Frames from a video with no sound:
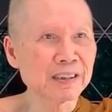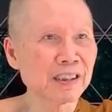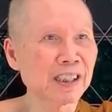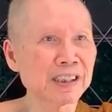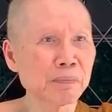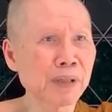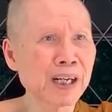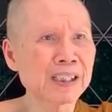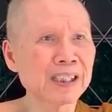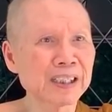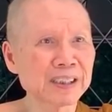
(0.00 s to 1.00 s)

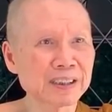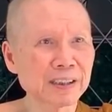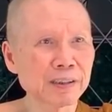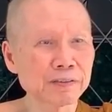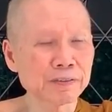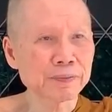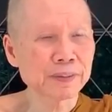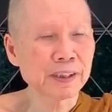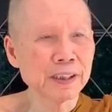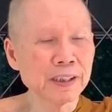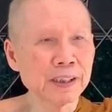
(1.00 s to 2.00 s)
Nibbana itself.
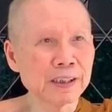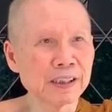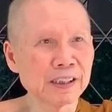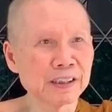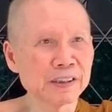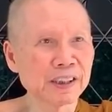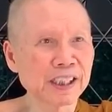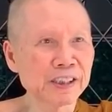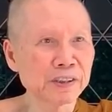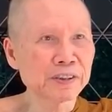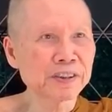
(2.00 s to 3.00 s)
You
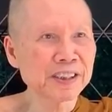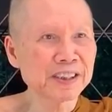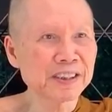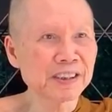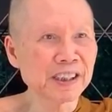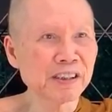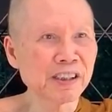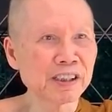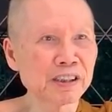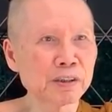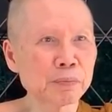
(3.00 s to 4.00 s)
can use this in
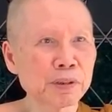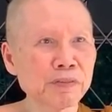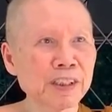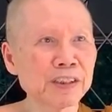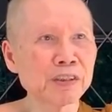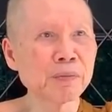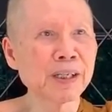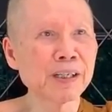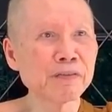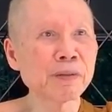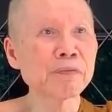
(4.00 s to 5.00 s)
order to prevent your
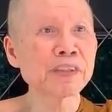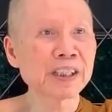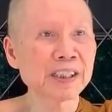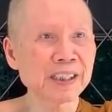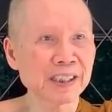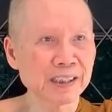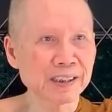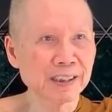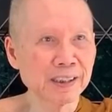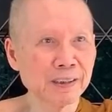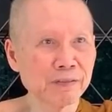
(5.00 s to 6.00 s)
mind from thinking,
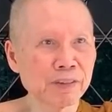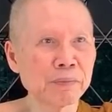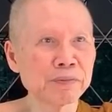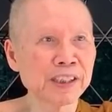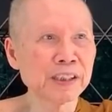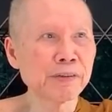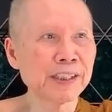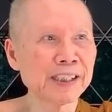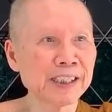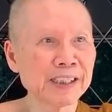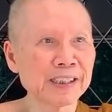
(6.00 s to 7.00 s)
from
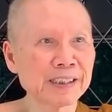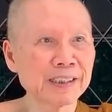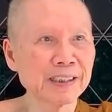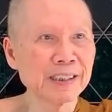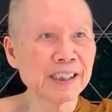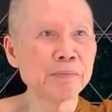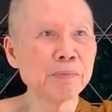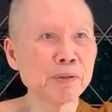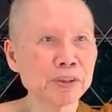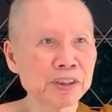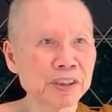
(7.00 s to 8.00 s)
generating
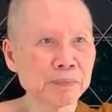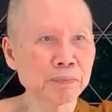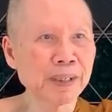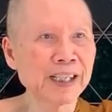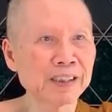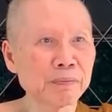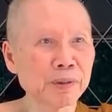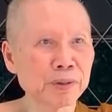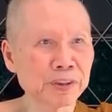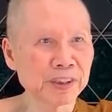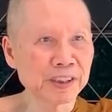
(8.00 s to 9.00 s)
bad
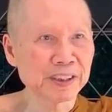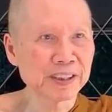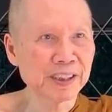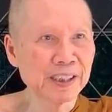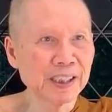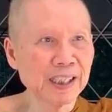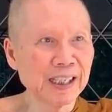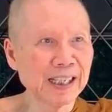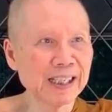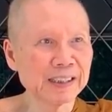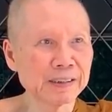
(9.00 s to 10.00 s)
emotions,
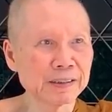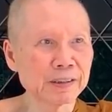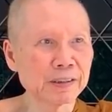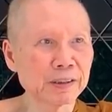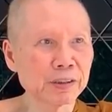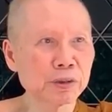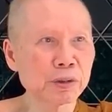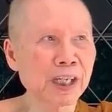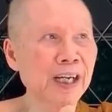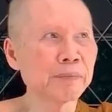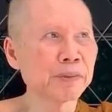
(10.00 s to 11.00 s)
and to
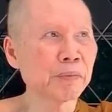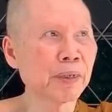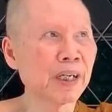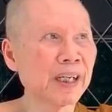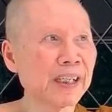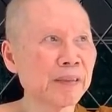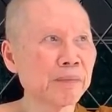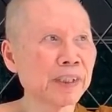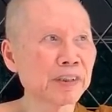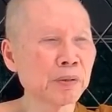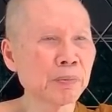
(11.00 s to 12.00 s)
calm your mind and
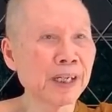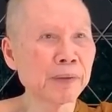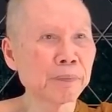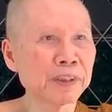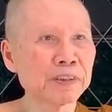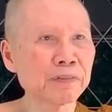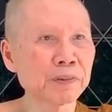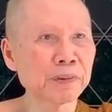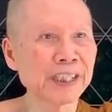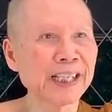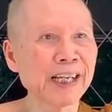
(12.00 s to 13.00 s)
make your mind
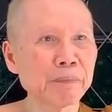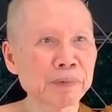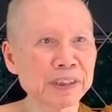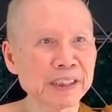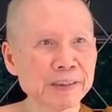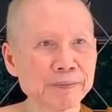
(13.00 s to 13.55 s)
peaceful and happy.